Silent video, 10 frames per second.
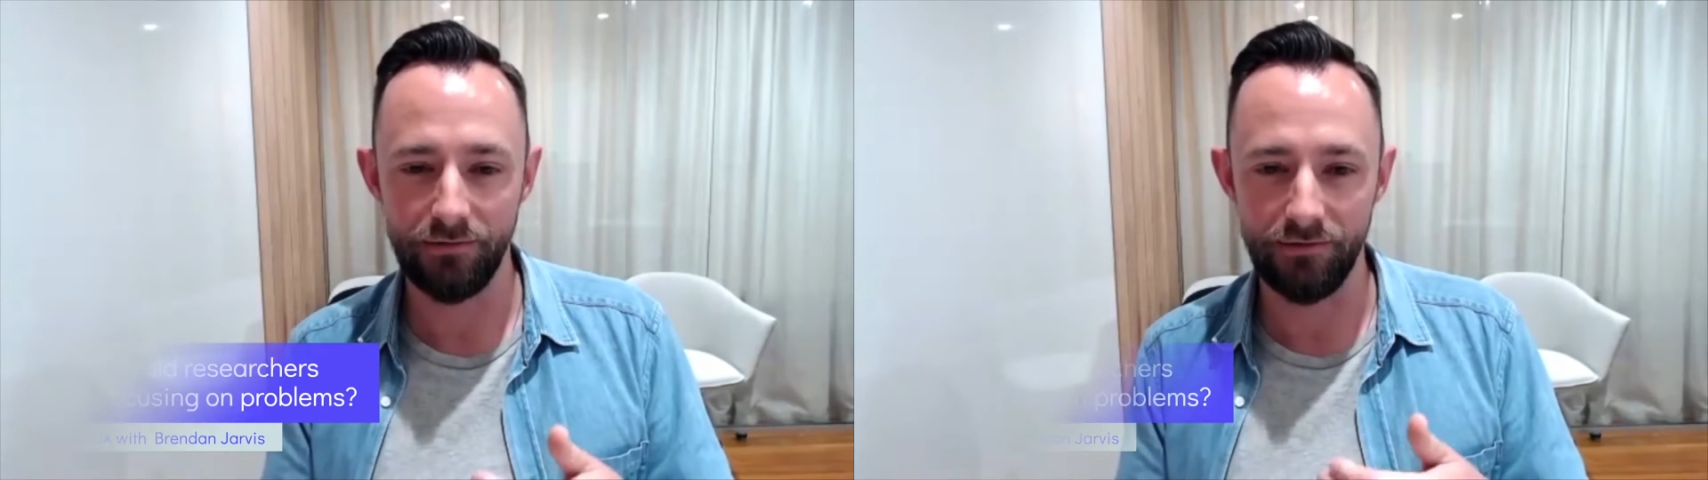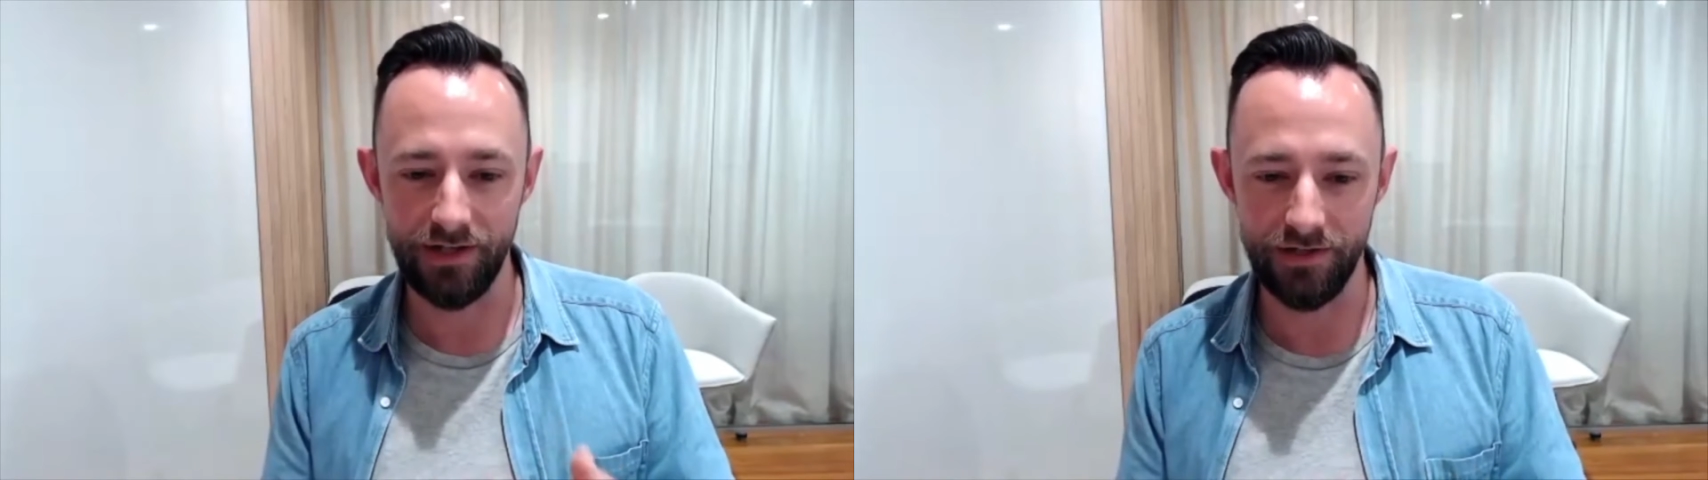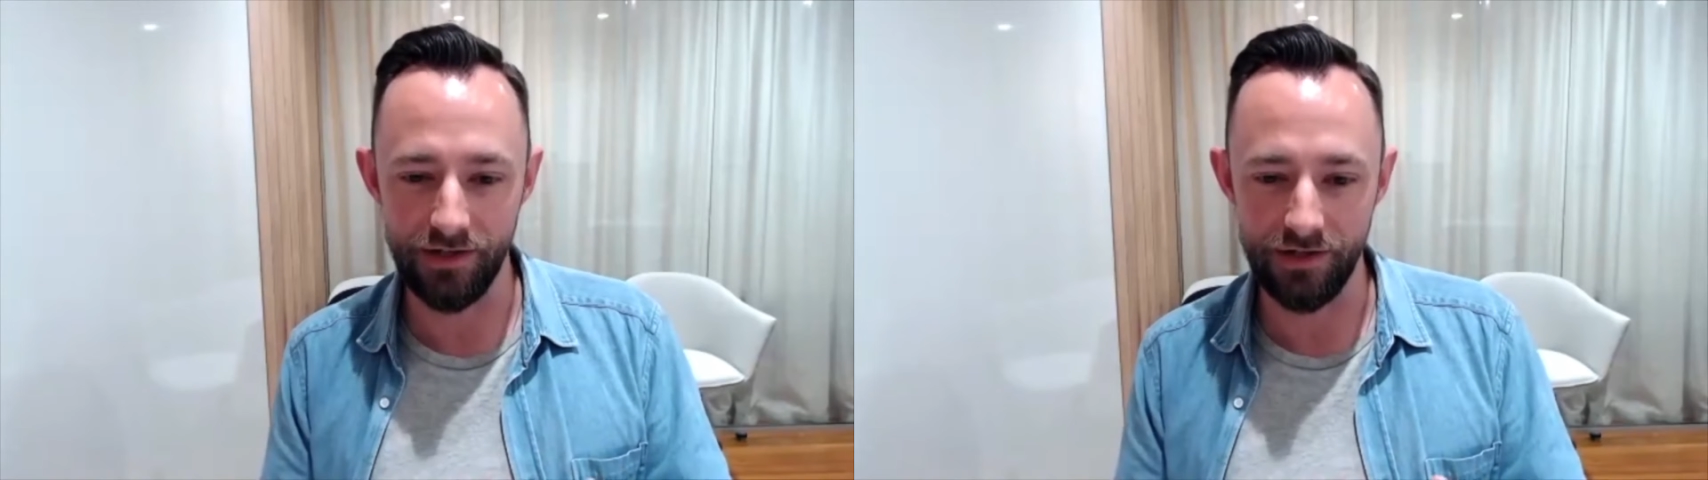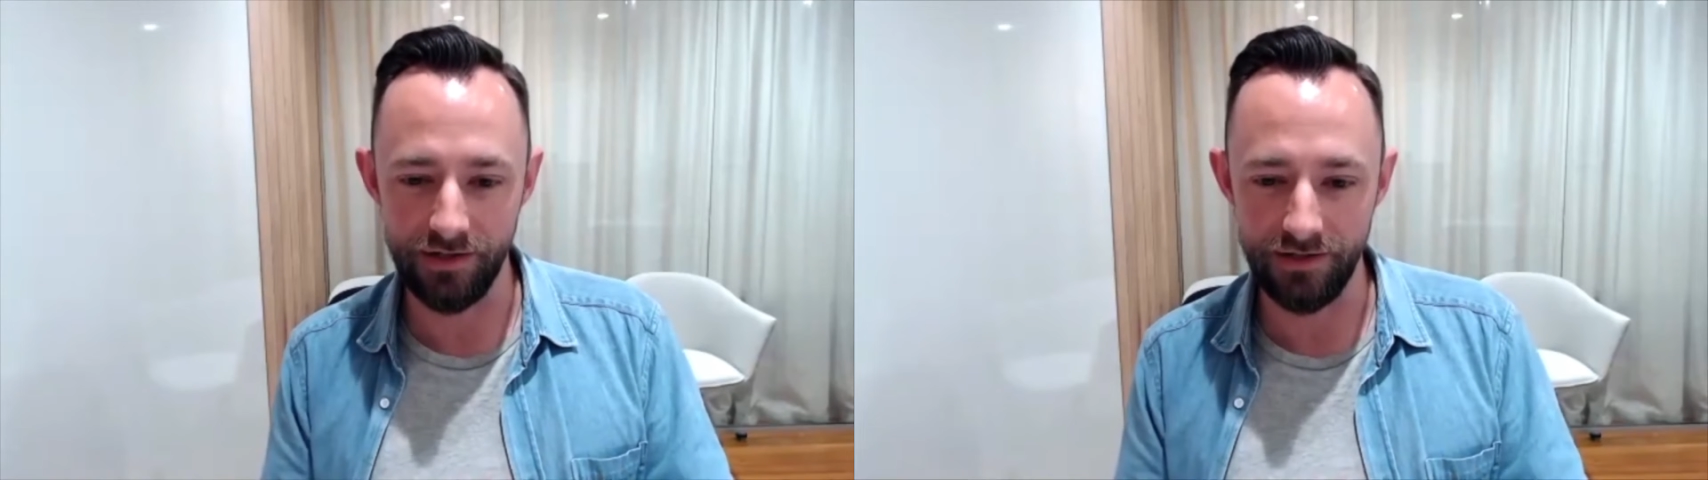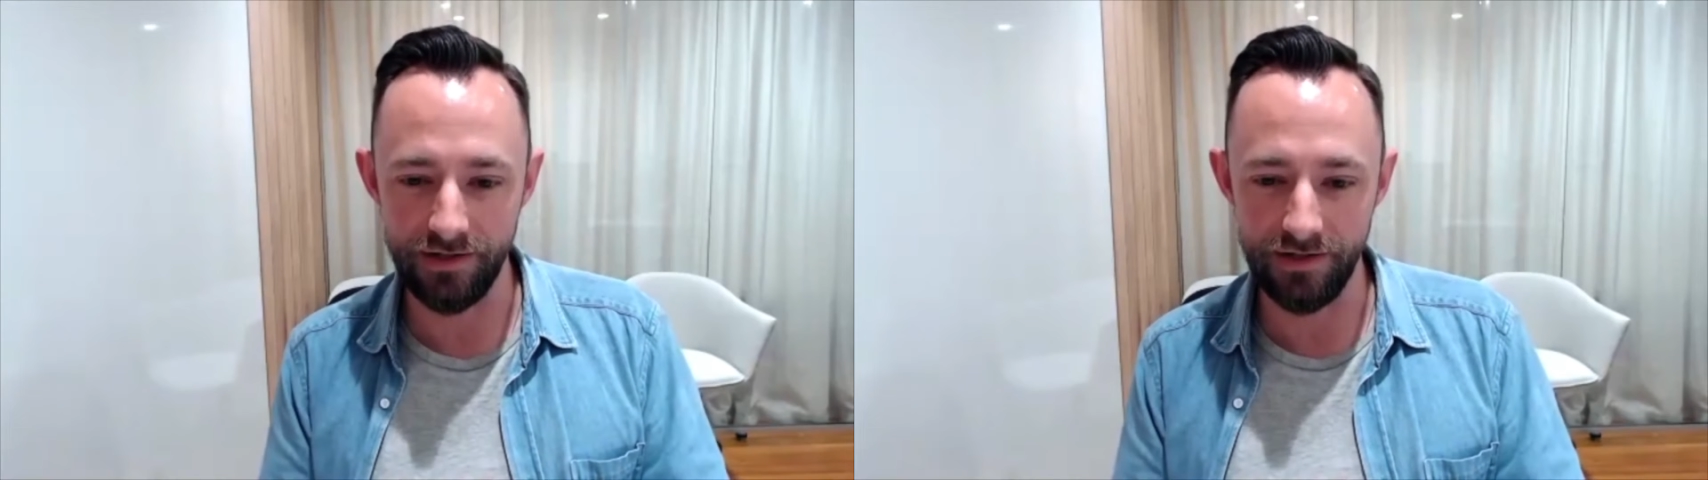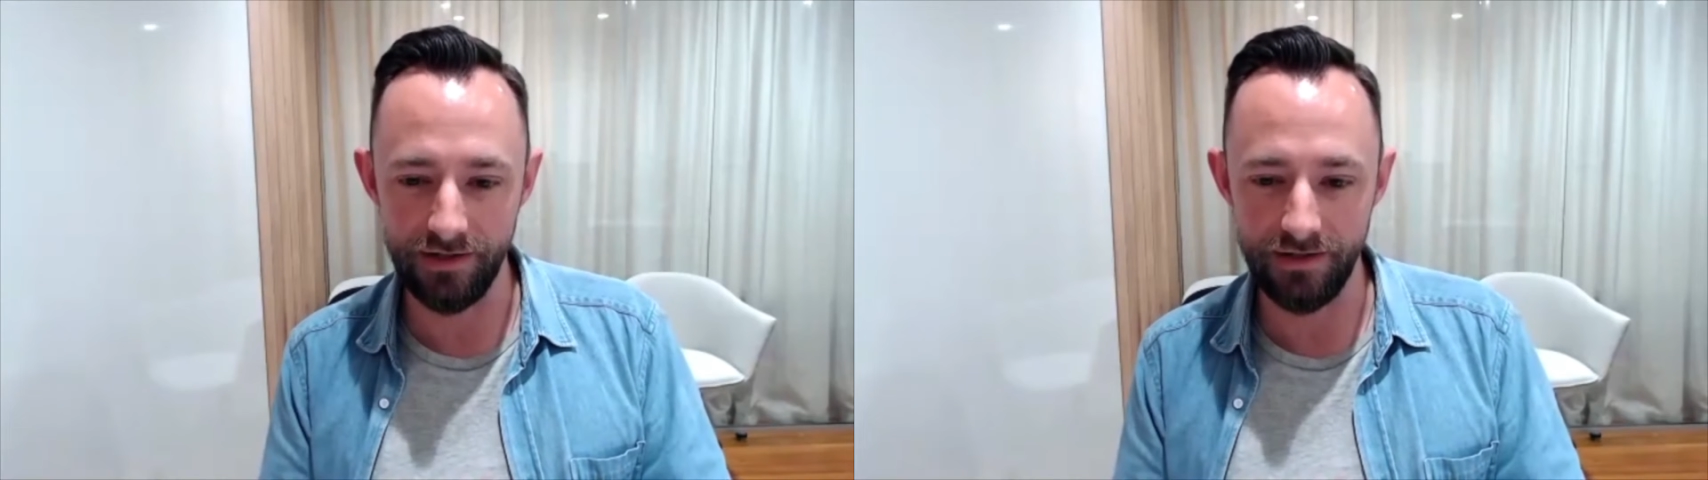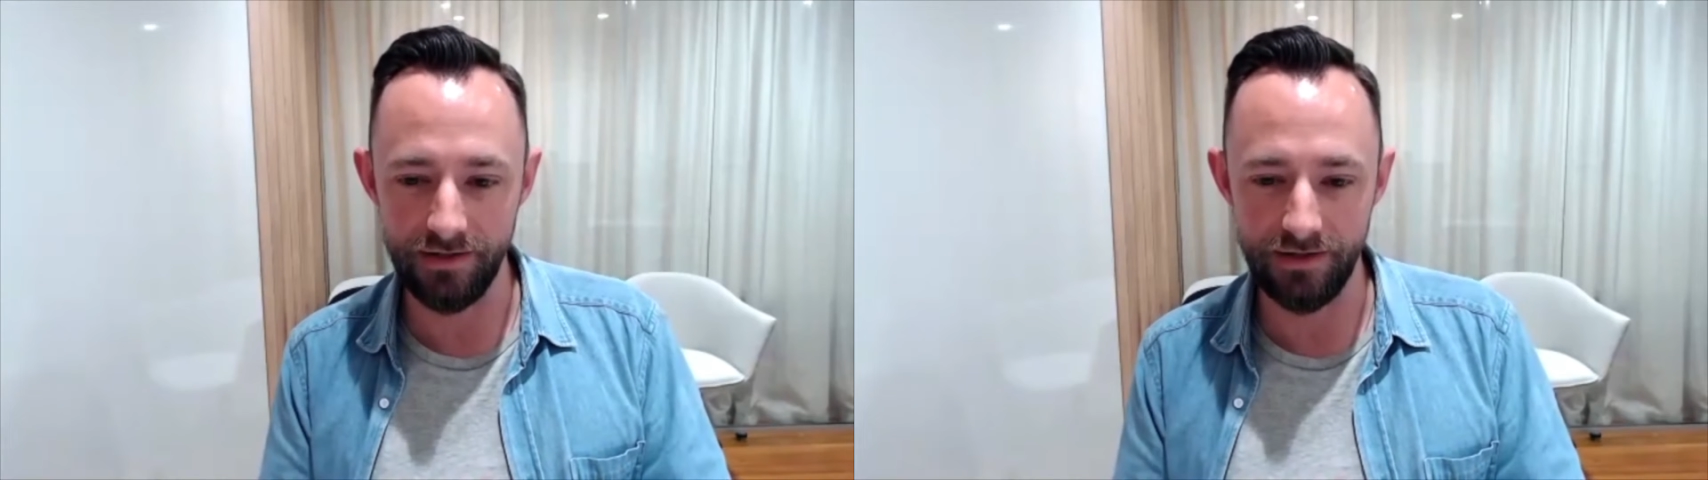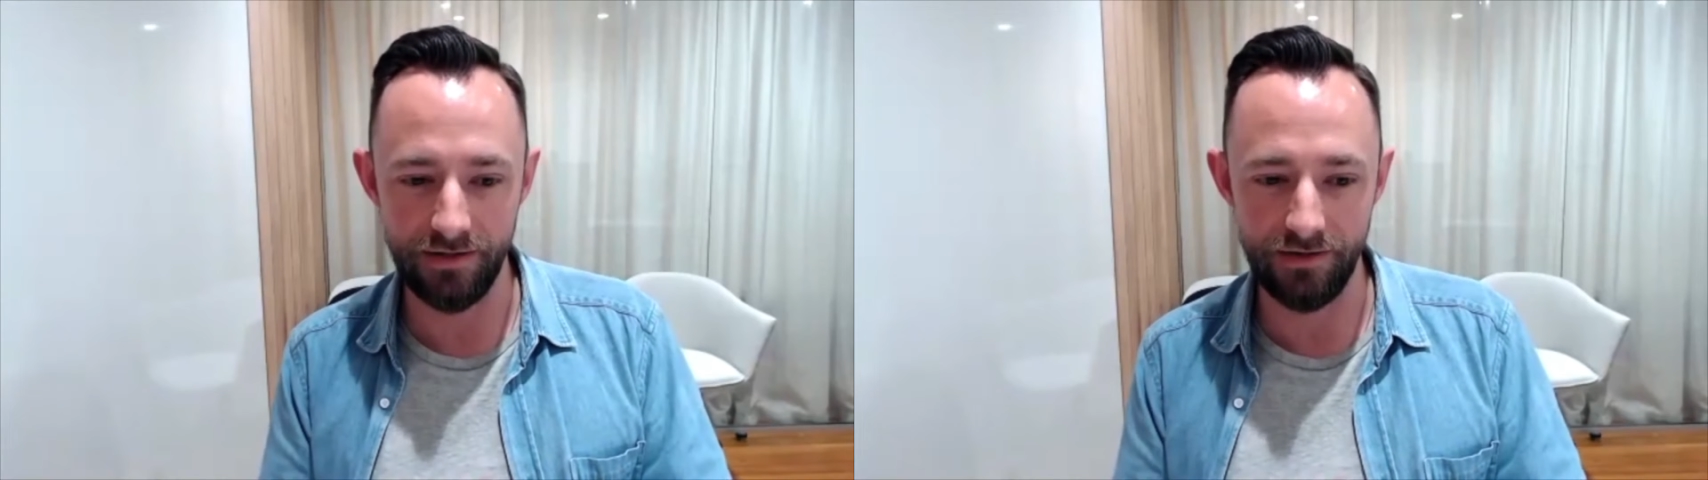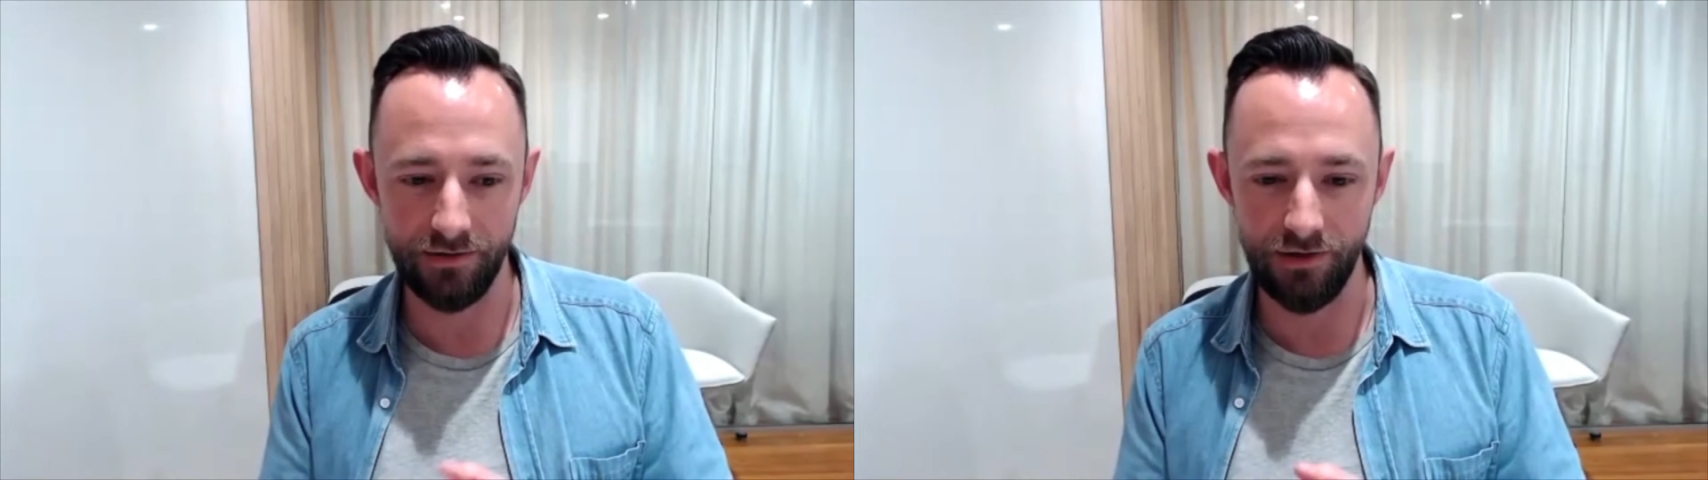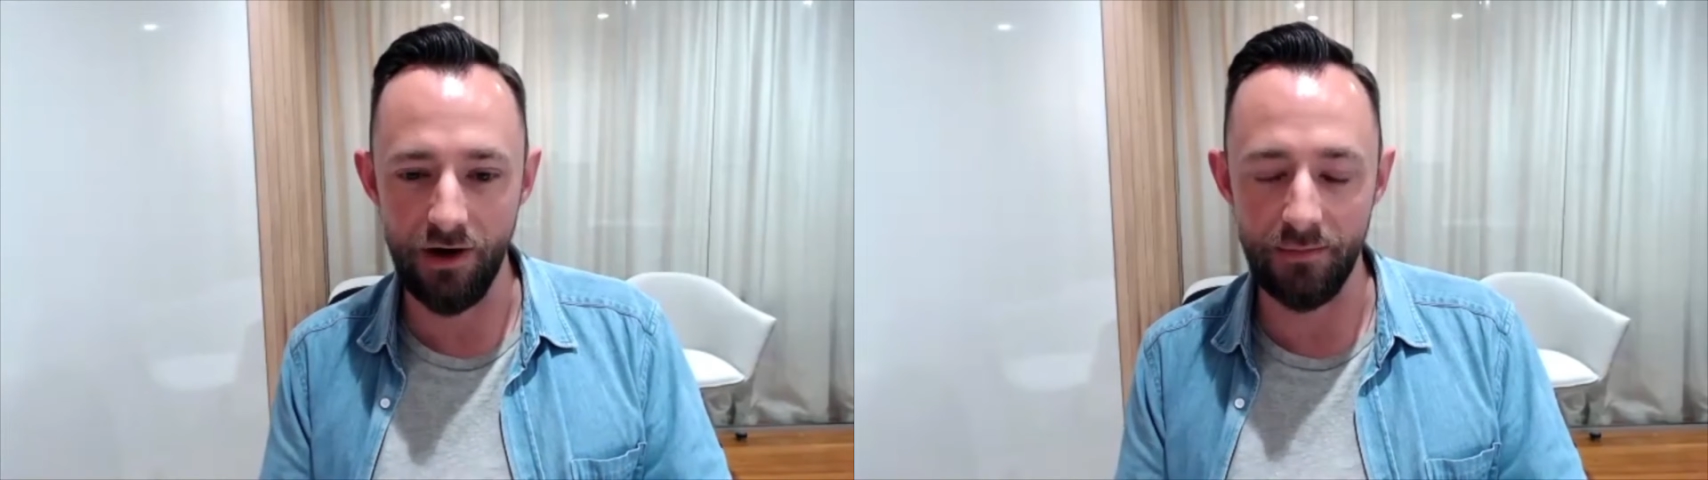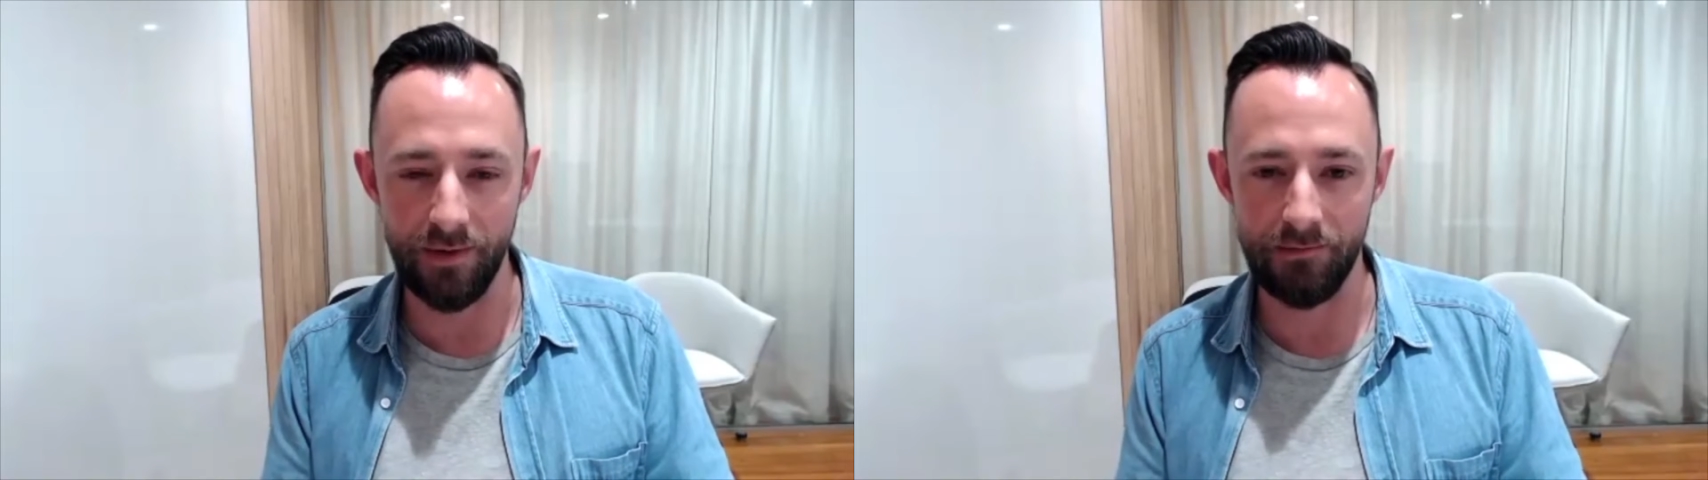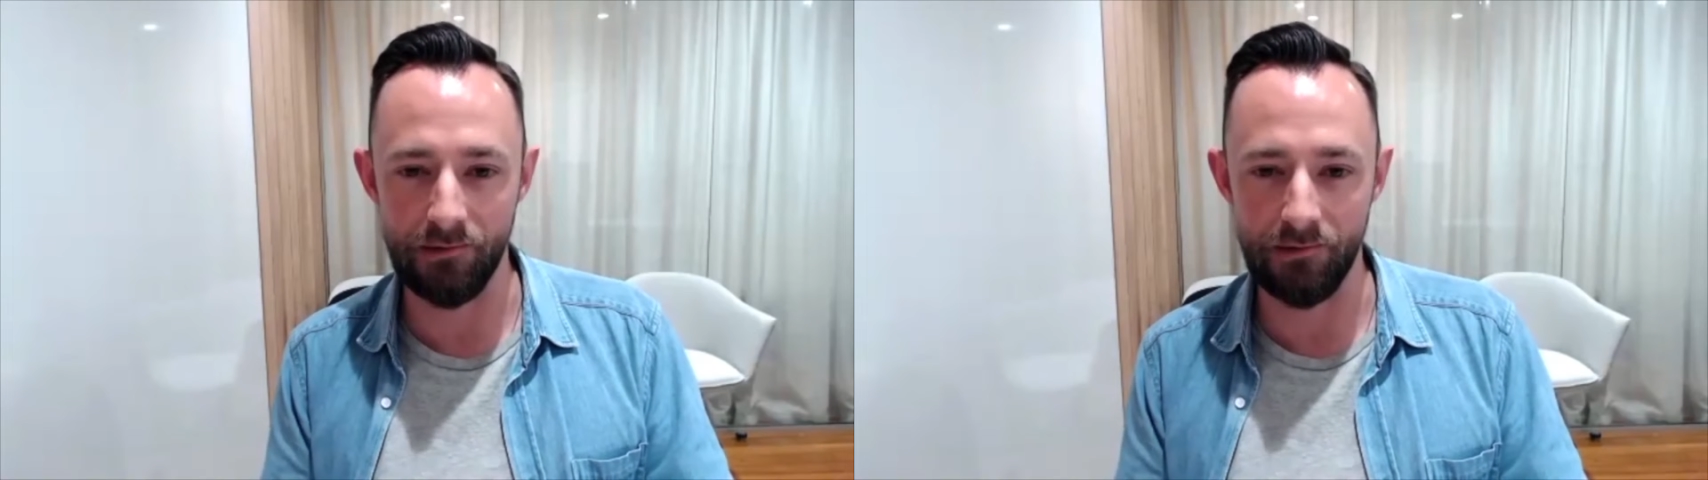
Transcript: researchers stop